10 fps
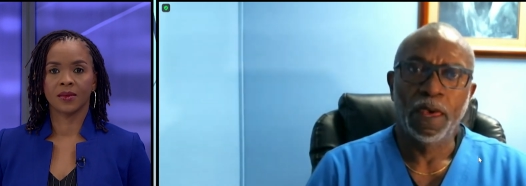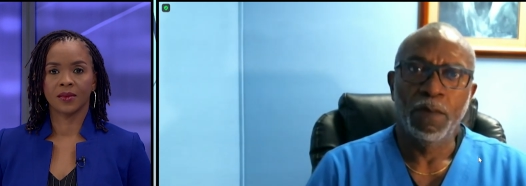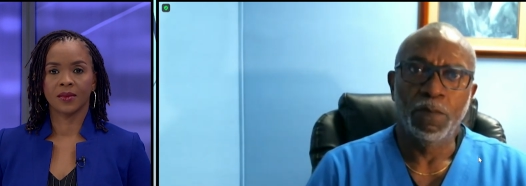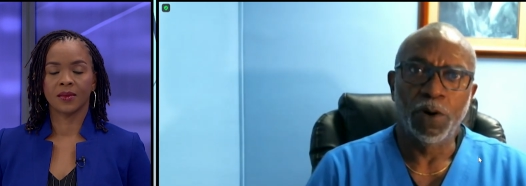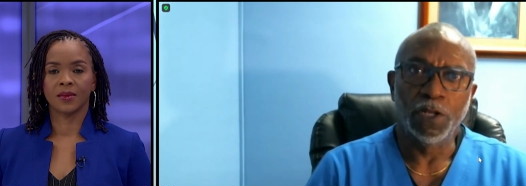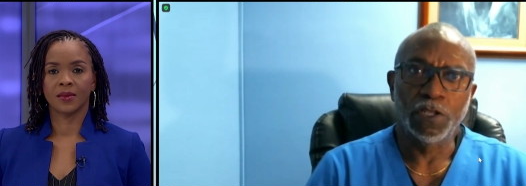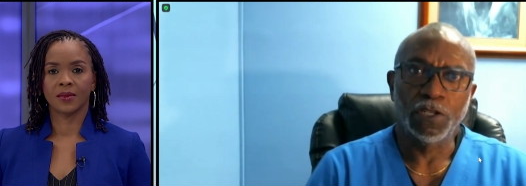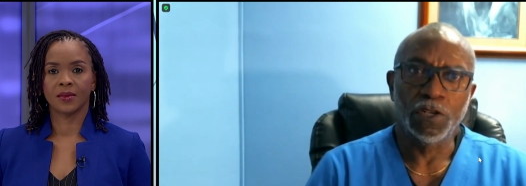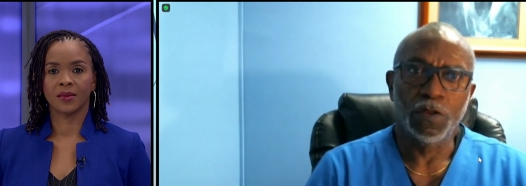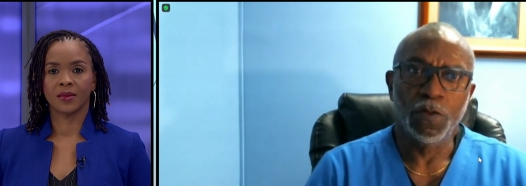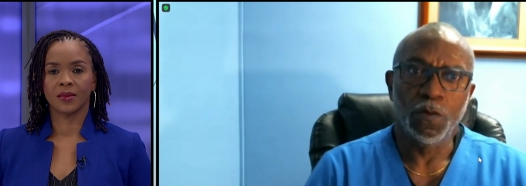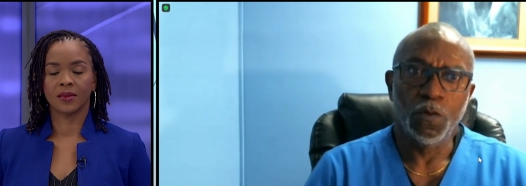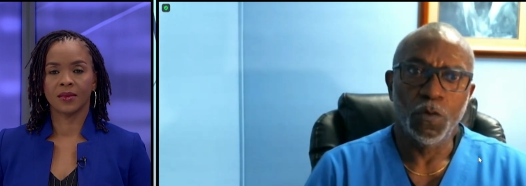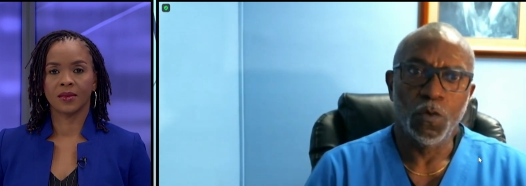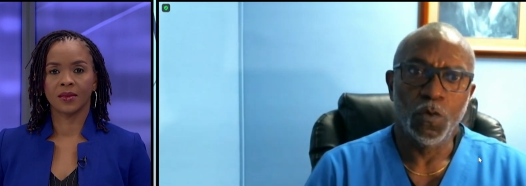Speaker 1: But
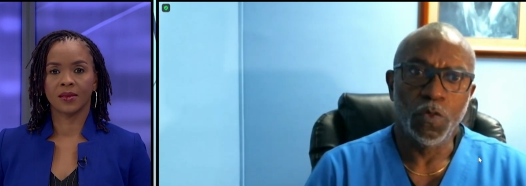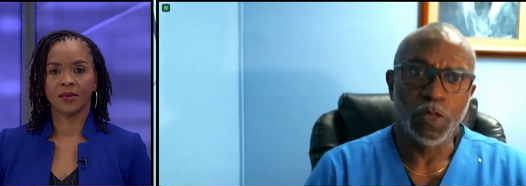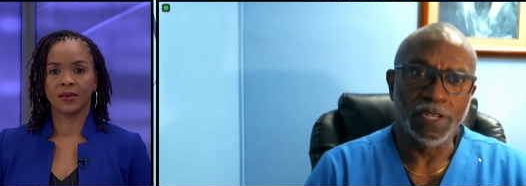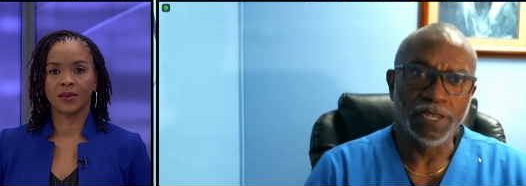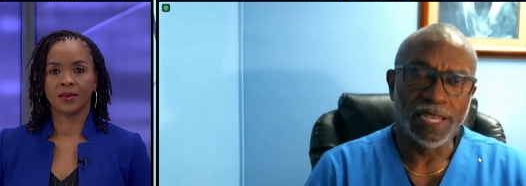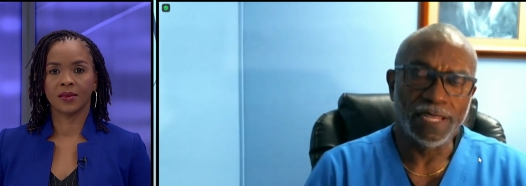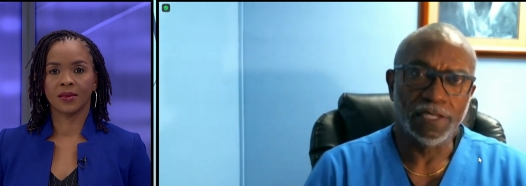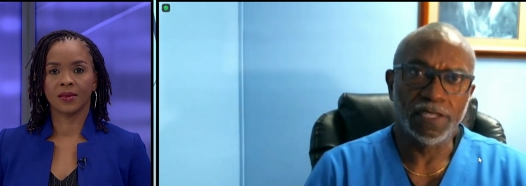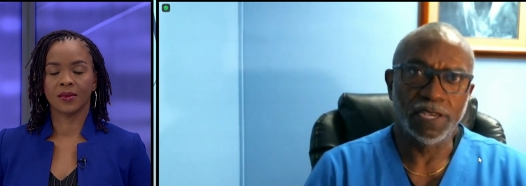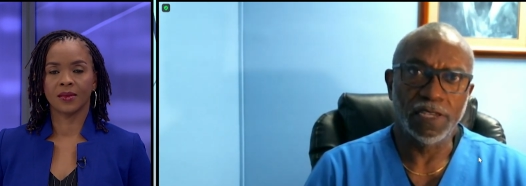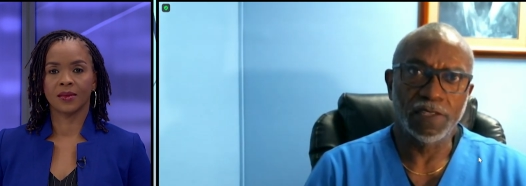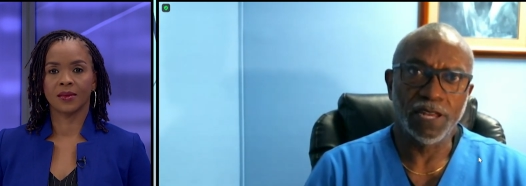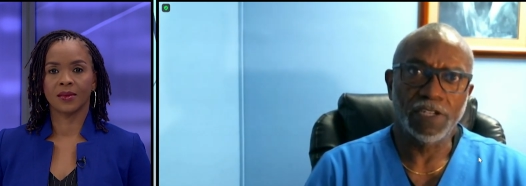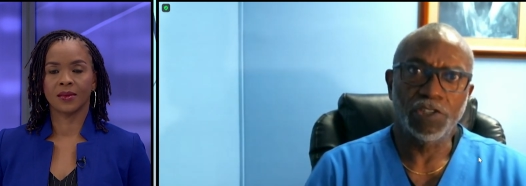the data says that